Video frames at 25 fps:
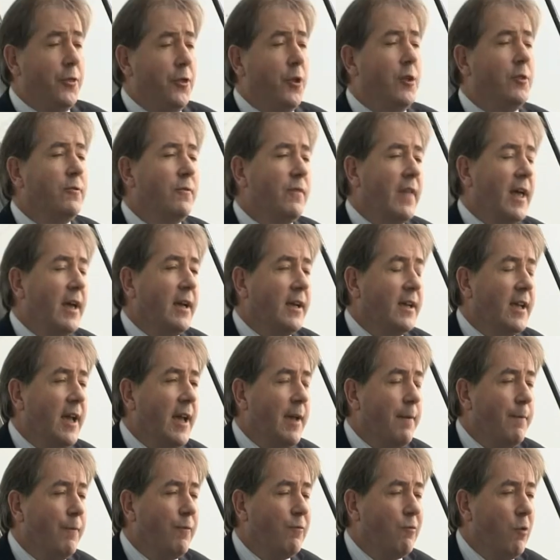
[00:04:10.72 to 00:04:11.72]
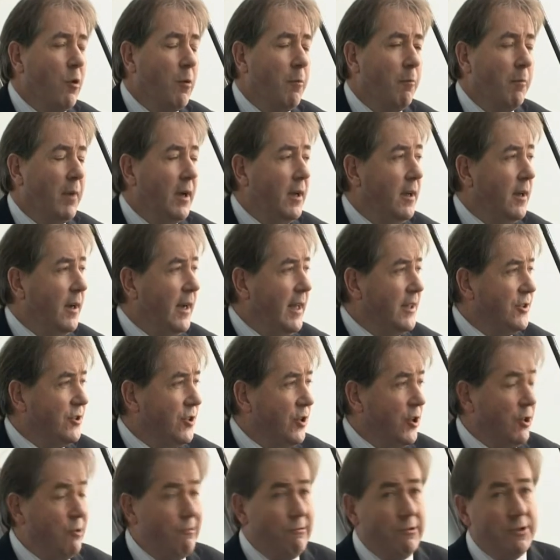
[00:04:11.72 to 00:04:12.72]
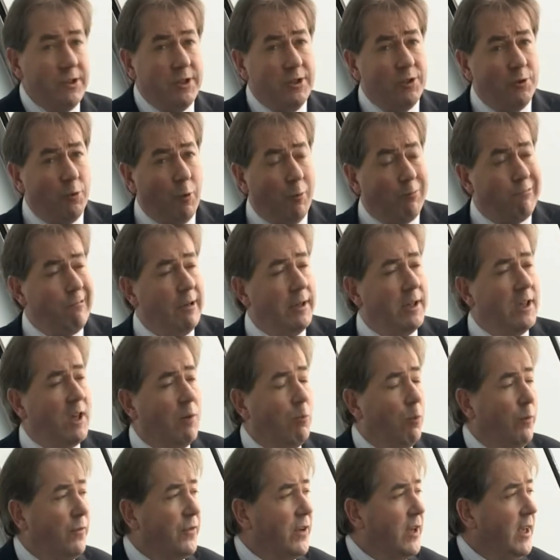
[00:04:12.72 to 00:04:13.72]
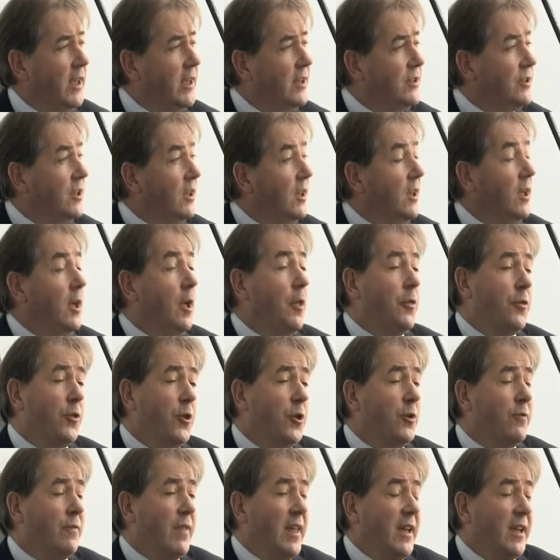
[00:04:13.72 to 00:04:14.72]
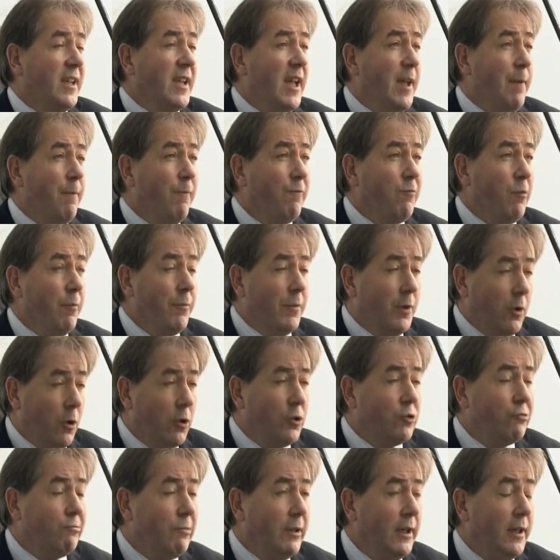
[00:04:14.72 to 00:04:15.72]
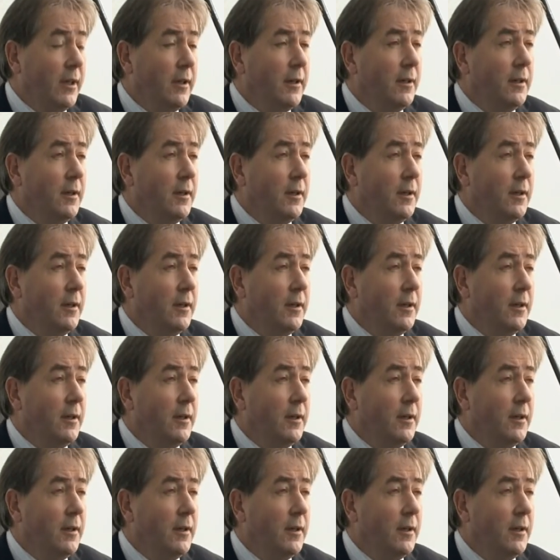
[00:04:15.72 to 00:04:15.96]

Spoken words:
third of that came from Man Securities, who operate Commonwealth Keys, a third of that came from the Lottery